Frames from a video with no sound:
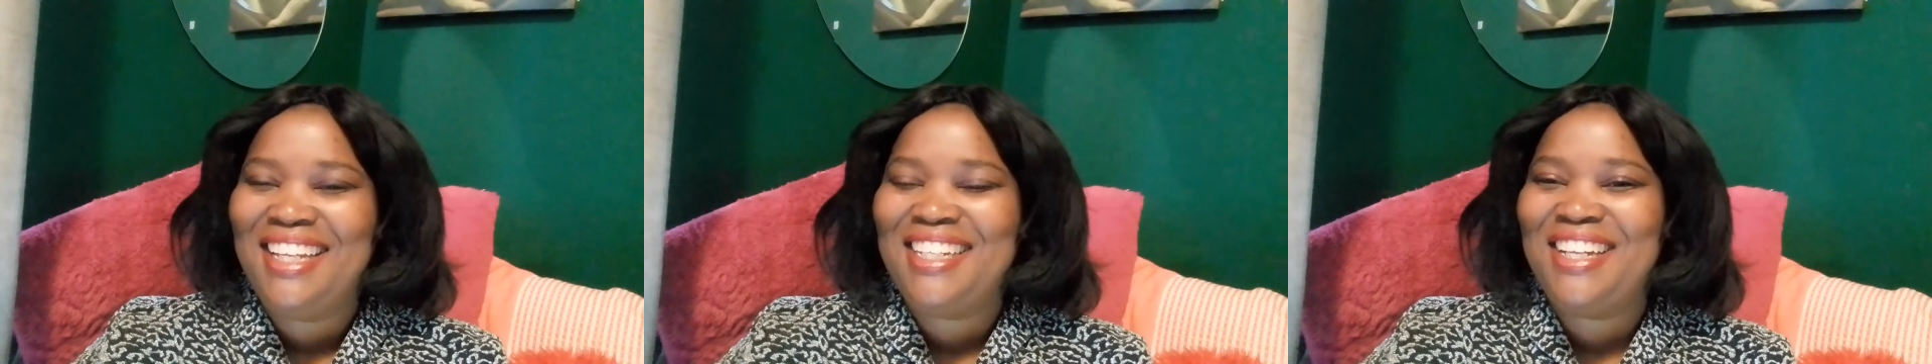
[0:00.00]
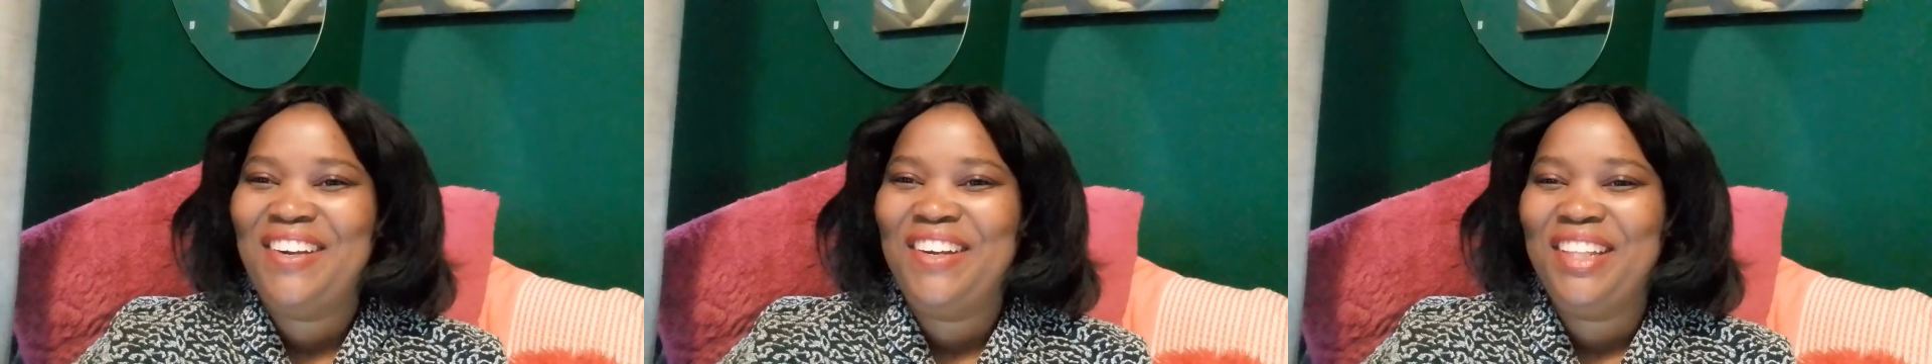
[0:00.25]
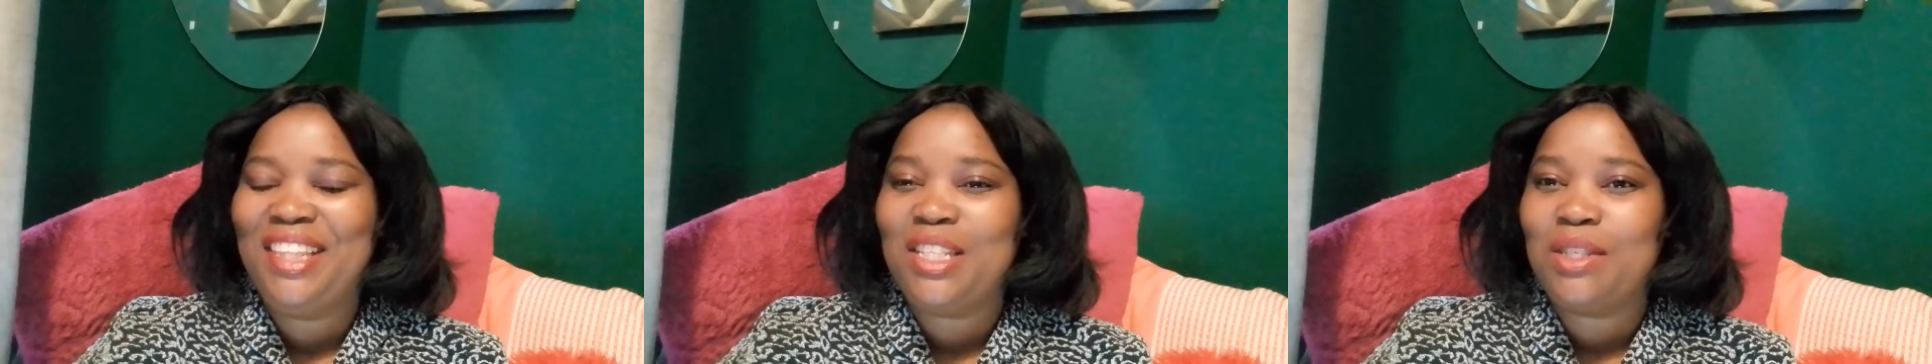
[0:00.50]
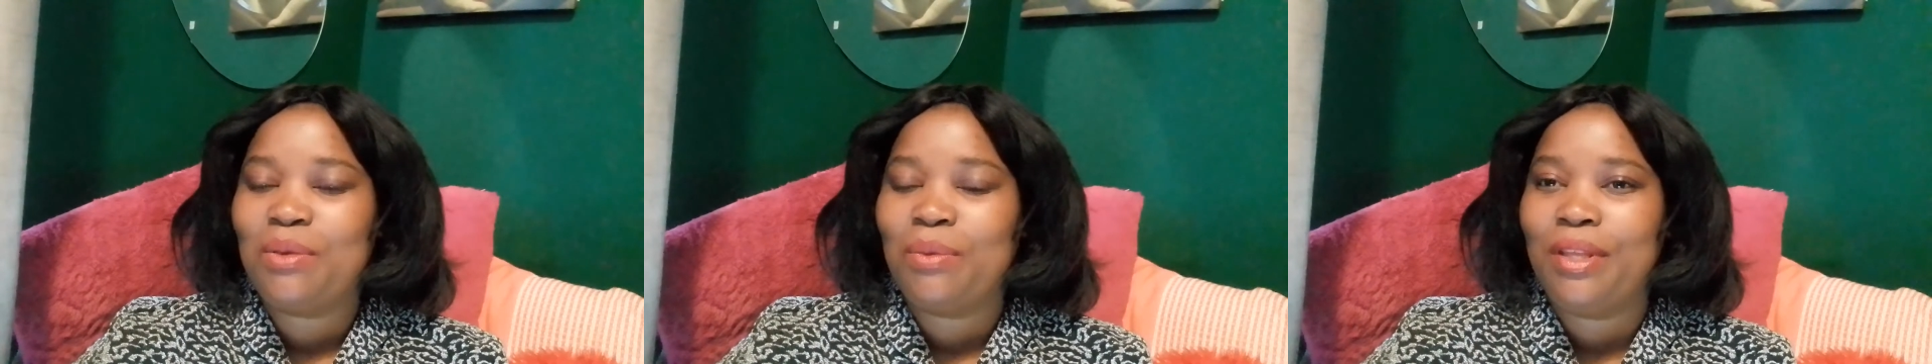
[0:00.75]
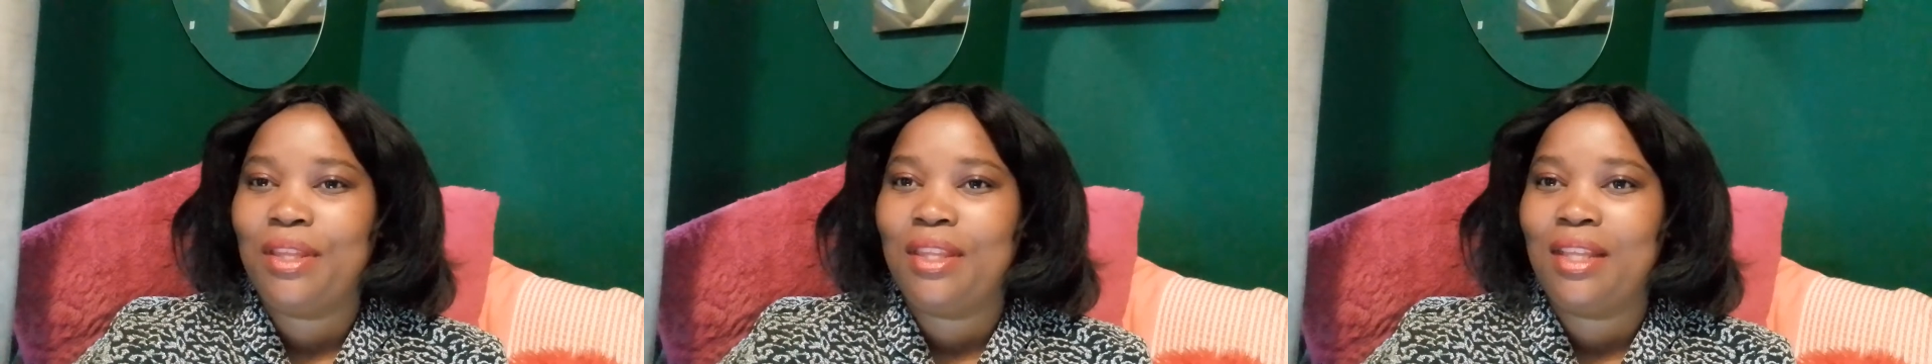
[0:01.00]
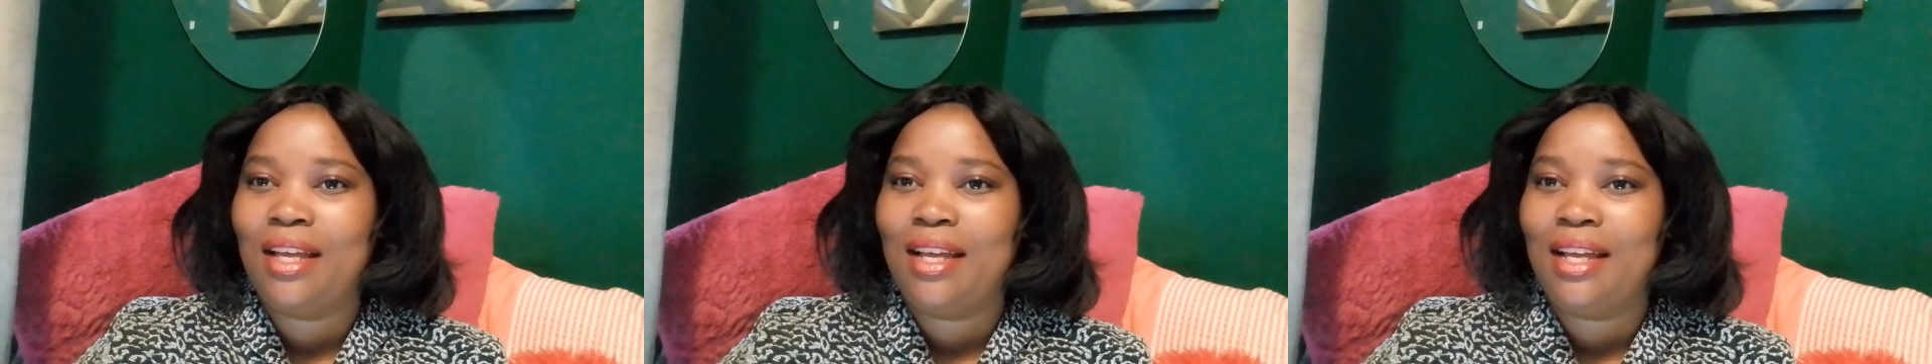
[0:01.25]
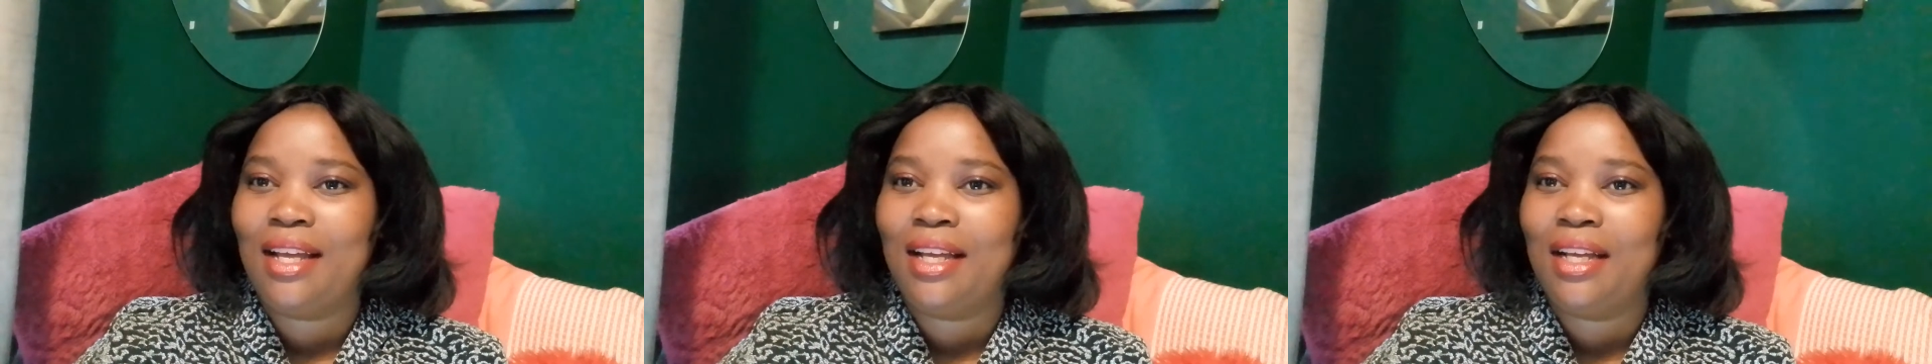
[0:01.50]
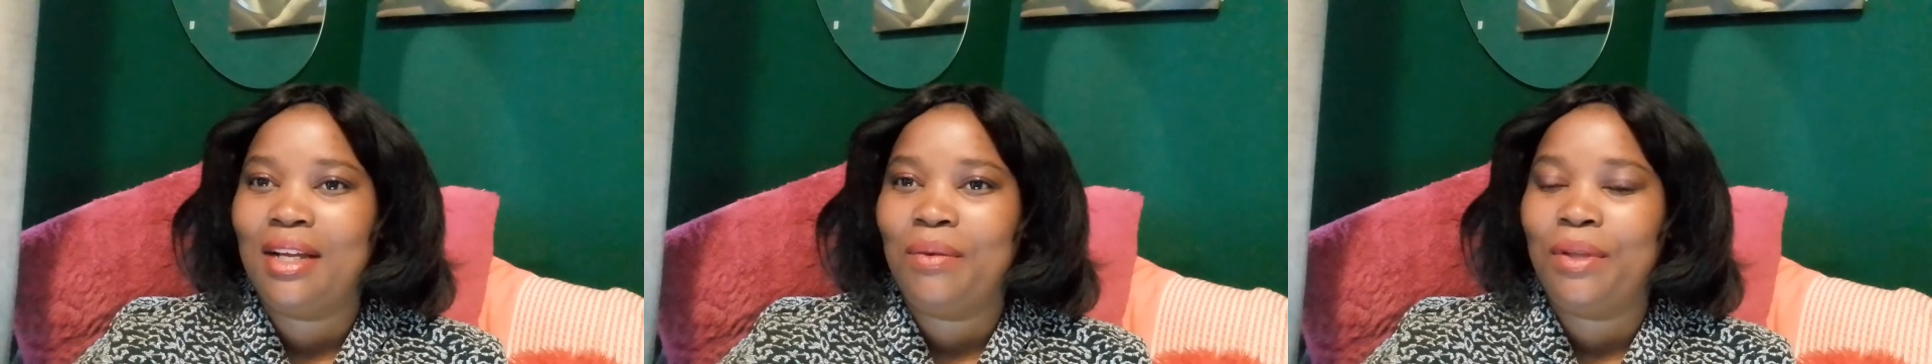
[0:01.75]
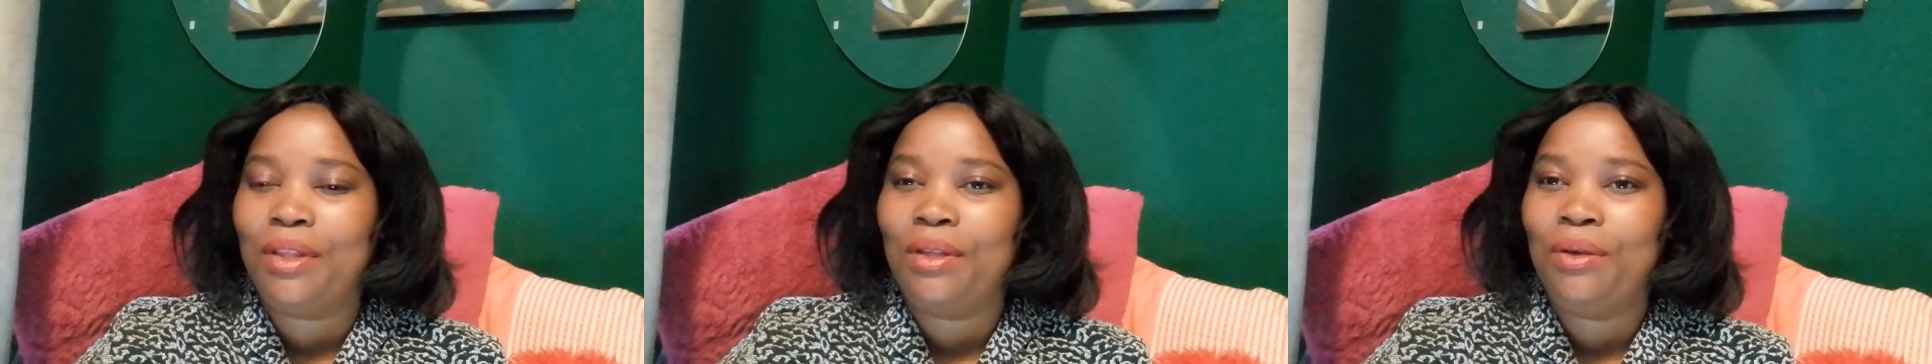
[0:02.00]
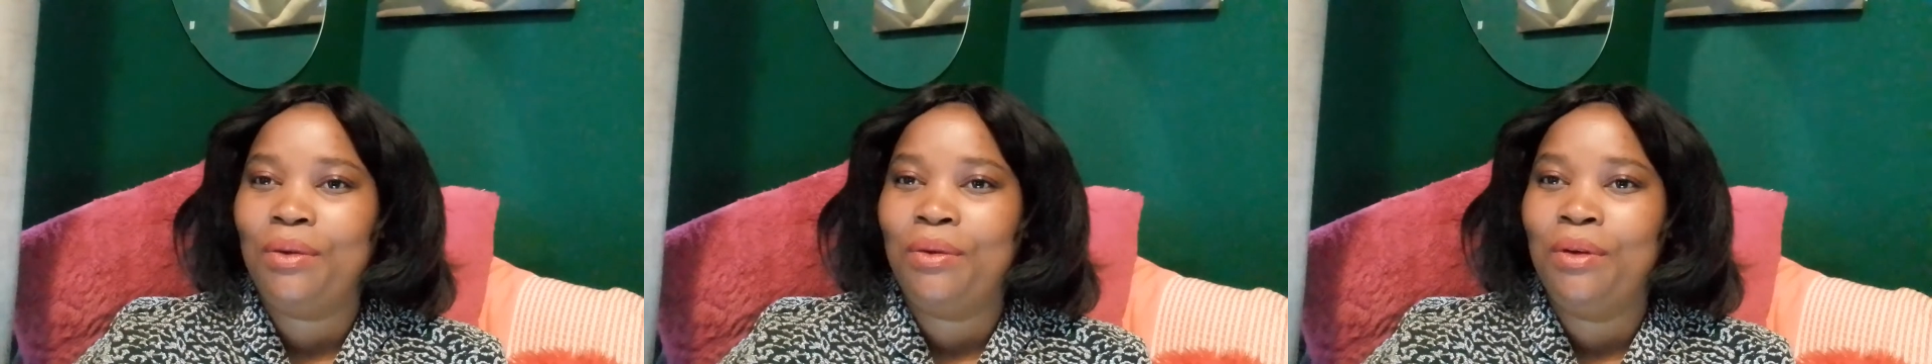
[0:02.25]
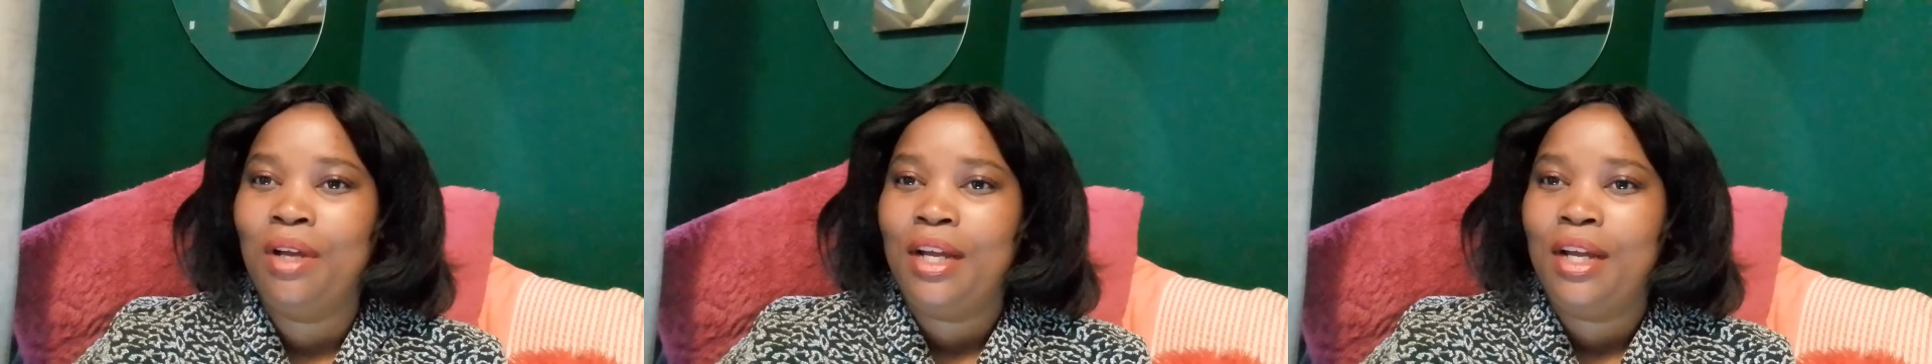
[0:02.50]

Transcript: sharing this with you,